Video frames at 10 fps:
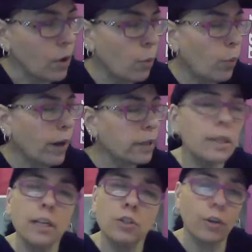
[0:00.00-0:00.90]
Where
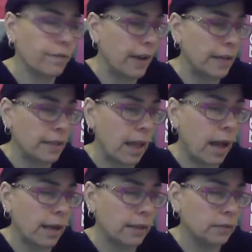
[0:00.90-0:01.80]
does your faith
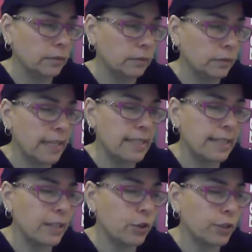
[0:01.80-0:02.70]
lie? Is it
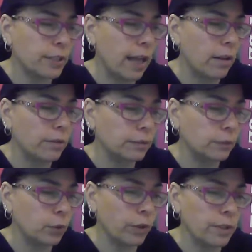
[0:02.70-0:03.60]
in yourself
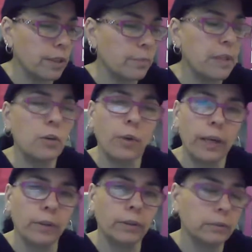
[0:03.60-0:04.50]
or in something
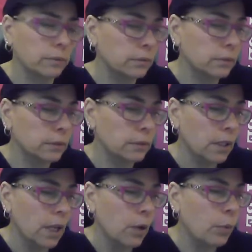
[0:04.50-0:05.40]
greater?
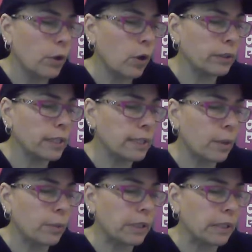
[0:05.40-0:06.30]
We all need
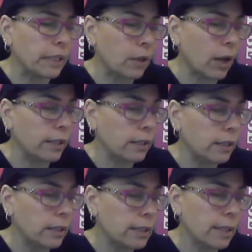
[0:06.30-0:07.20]
someone to lean on,
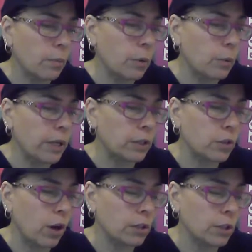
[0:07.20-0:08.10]
someone we can
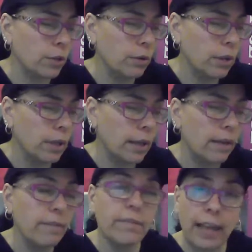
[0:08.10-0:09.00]
talk to,
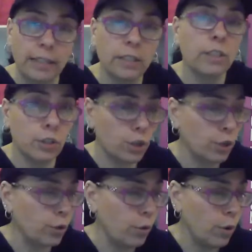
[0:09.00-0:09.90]
vent
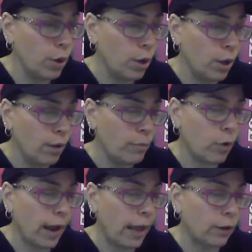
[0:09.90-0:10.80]
to,
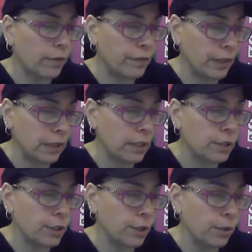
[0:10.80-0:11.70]
pour out our feelings
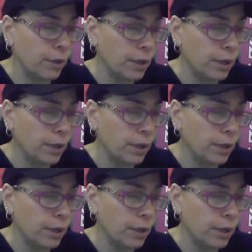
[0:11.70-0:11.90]
to.